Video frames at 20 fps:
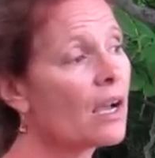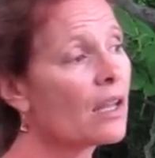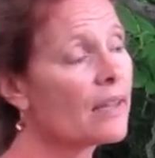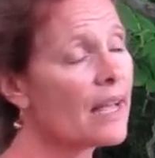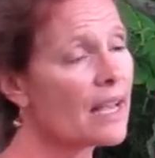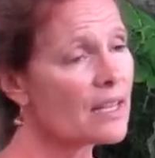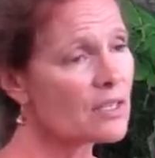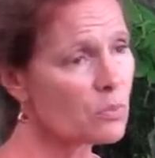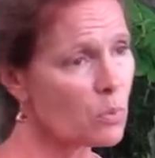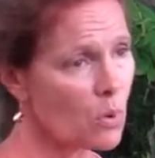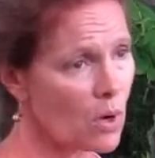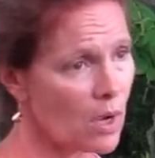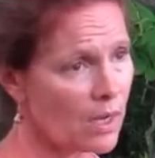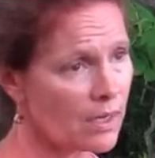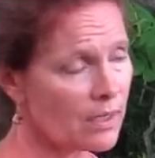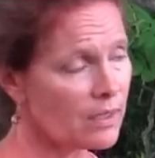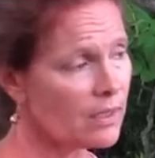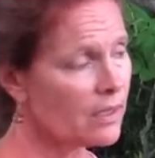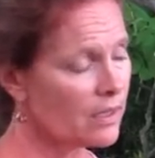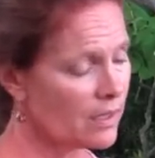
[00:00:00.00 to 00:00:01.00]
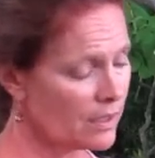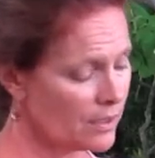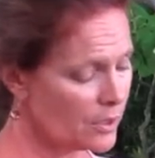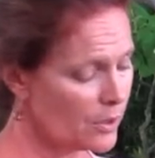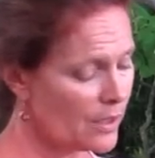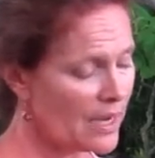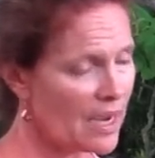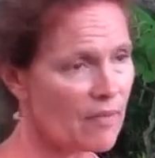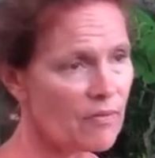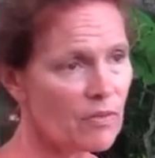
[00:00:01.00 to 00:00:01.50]
Class one,
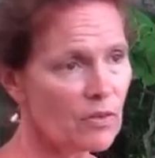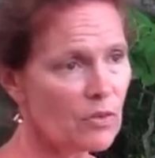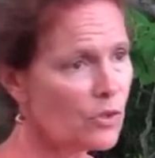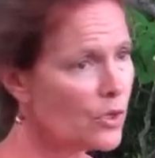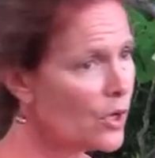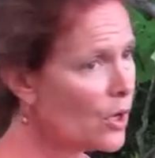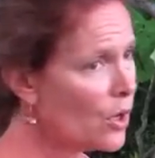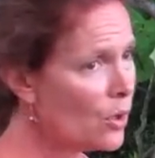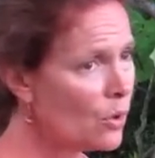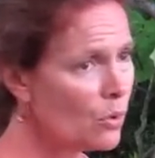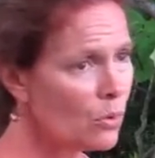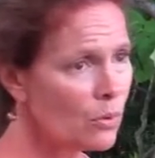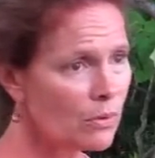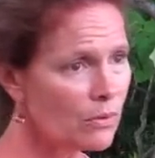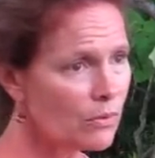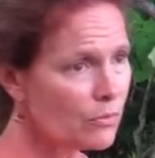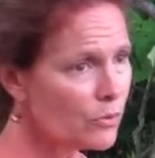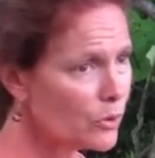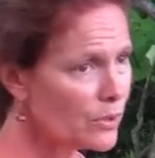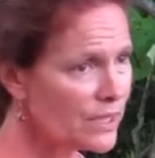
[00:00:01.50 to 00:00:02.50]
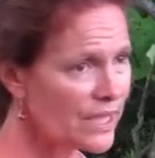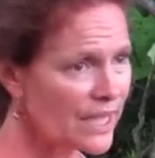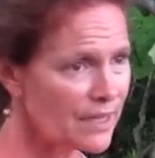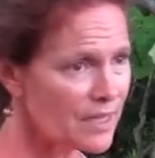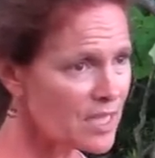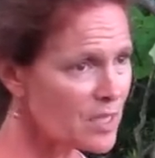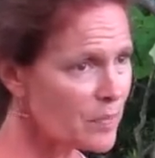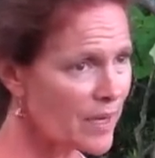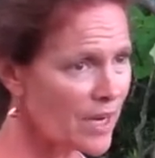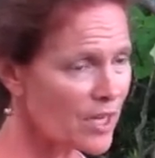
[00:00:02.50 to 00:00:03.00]
you have no routine
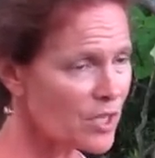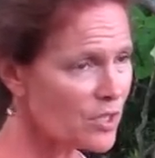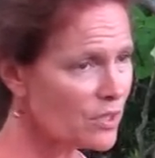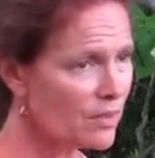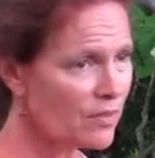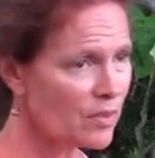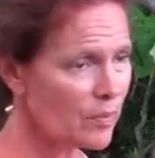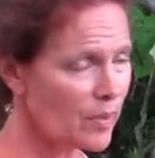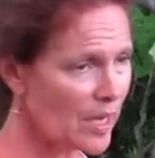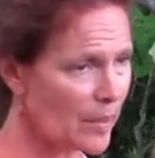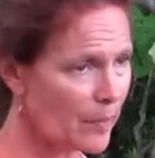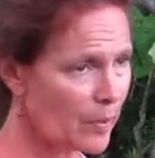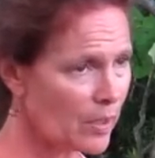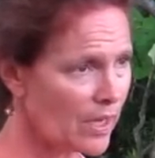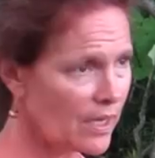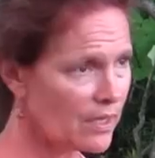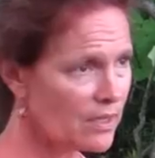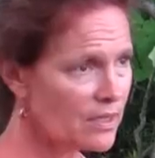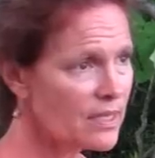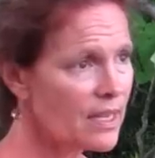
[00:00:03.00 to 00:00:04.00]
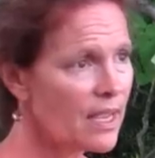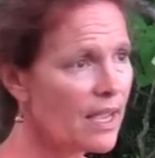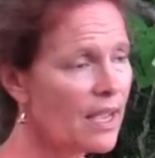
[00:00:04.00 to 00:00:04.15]
inspection of the pipelines,